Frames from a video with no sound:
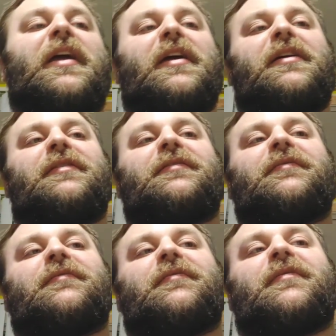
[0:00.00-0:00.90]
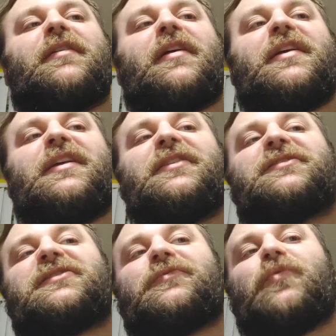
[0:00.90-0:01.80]
And he
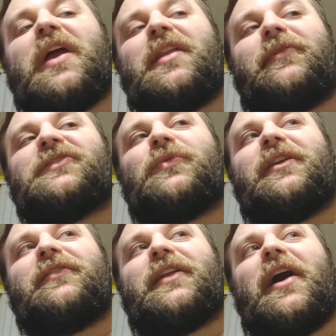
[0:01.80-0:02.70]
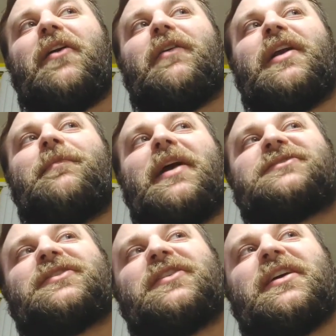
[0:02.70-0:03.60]
just randomly tweeted that out, and it
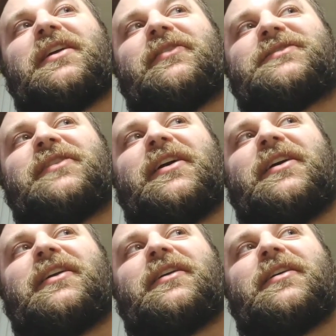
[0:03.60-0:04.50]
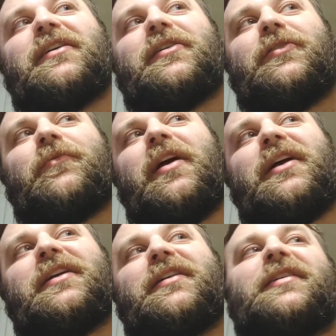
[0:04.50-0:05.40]
makes you think. It's like, you're
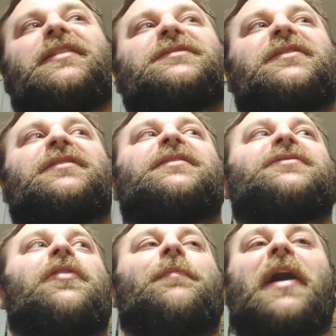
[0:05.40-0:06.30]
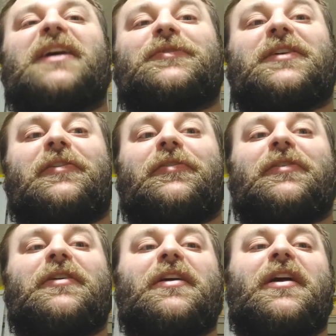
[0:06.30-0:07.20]
right, he's the only possible
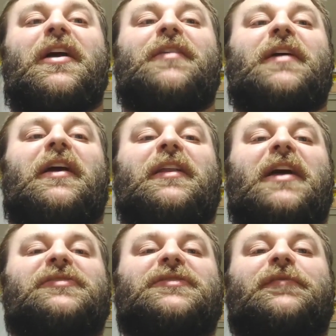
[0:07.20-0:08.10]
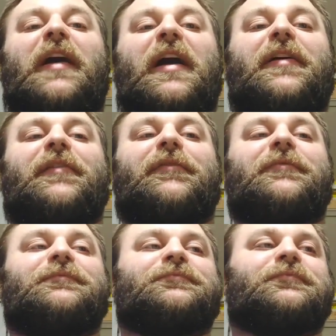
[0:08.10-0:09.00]
killer that could actually
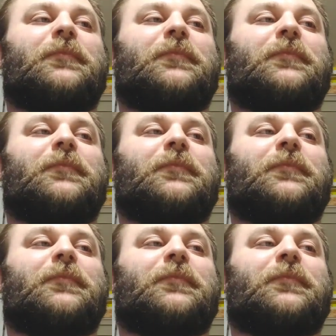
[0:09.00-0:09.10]
survive.